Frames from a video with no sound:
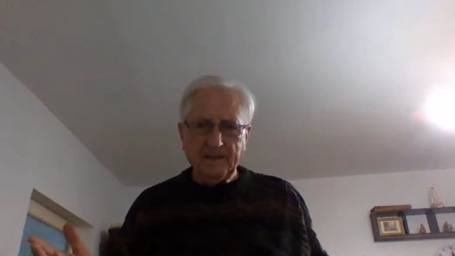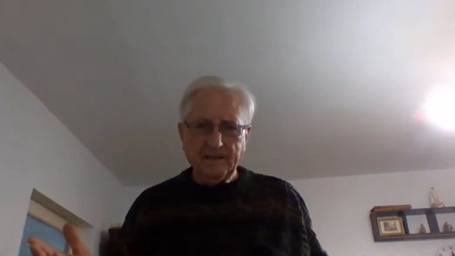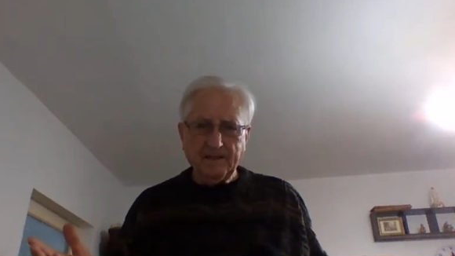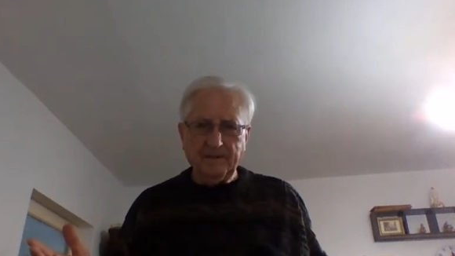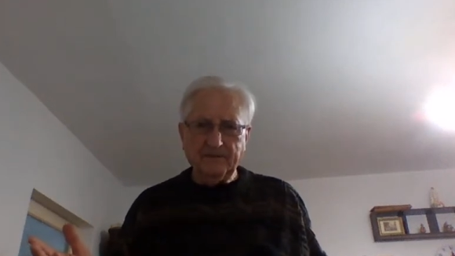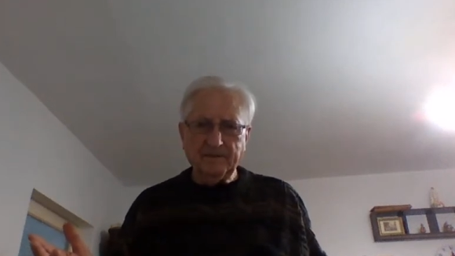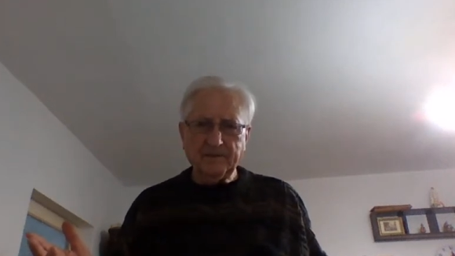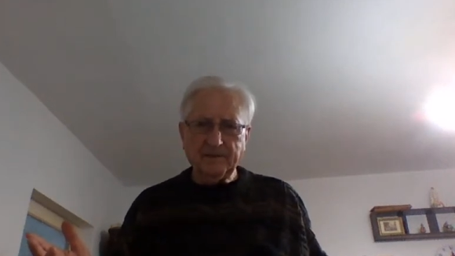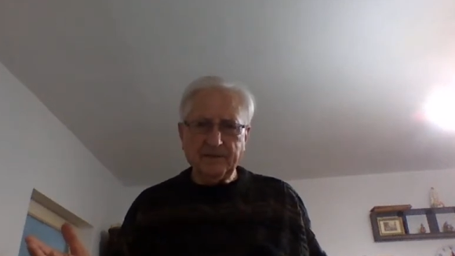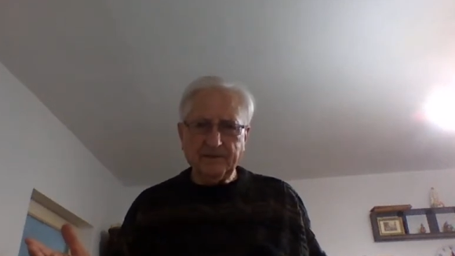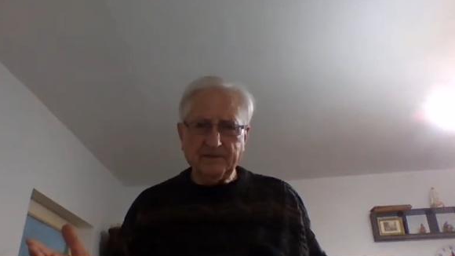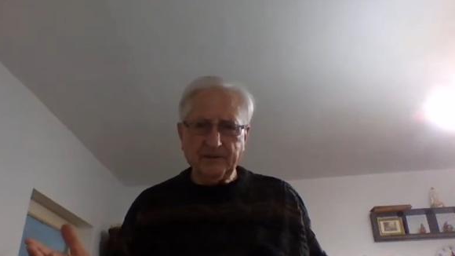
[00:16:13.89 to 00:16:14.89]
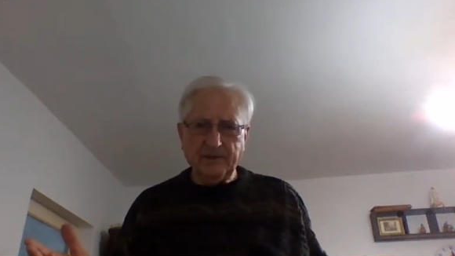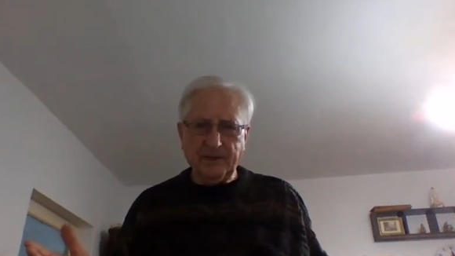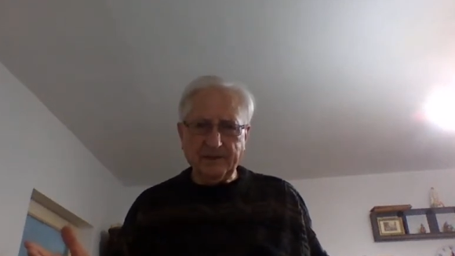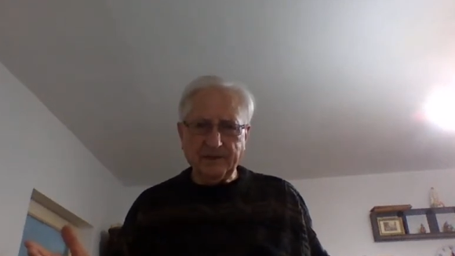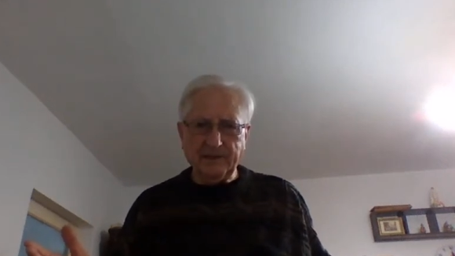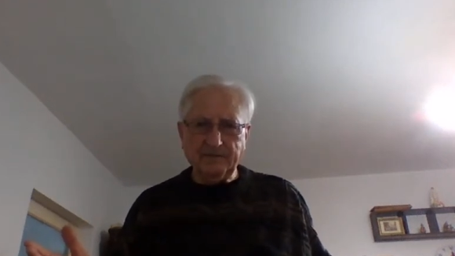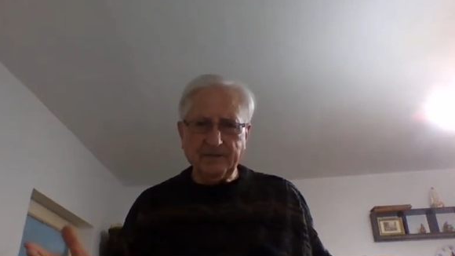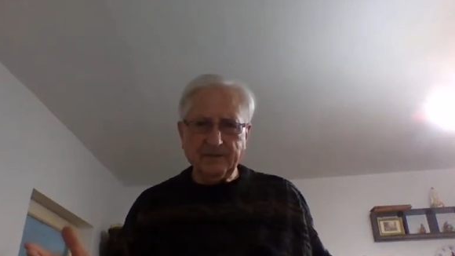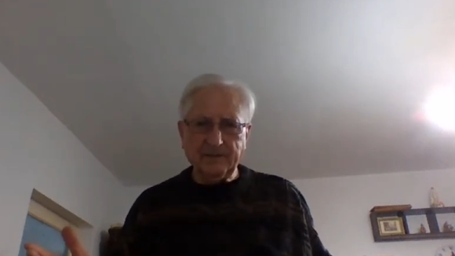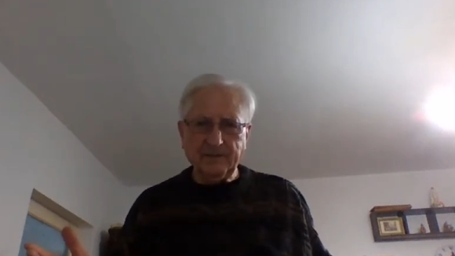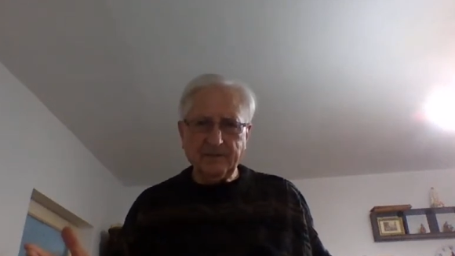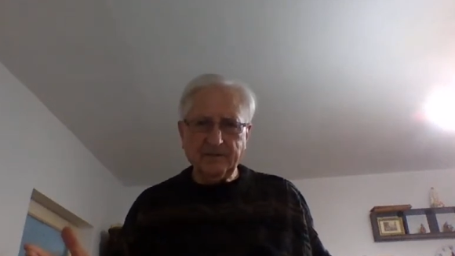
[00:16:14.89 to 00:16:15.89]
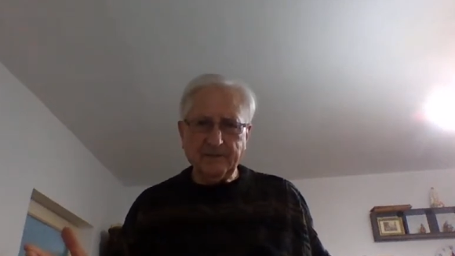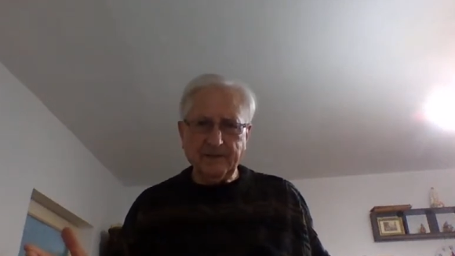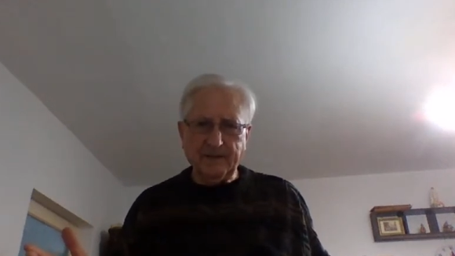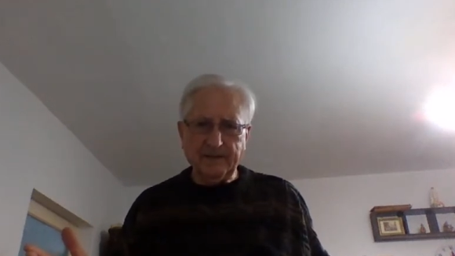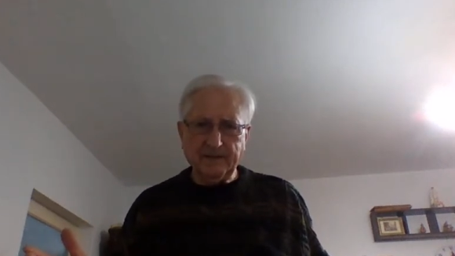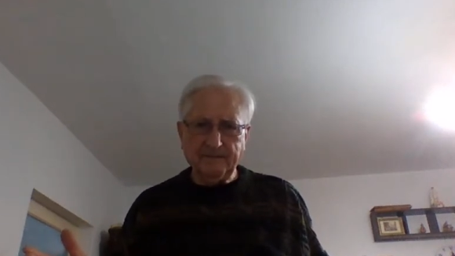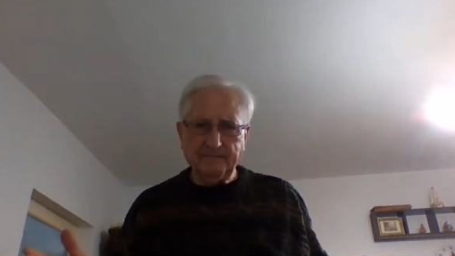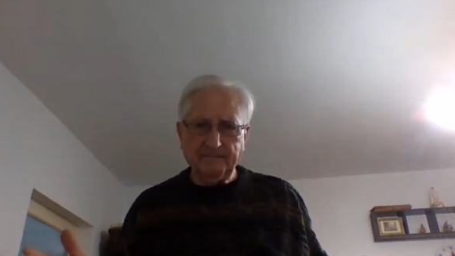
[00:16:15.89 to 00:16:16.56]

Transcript: giving us another chance, giving us another day.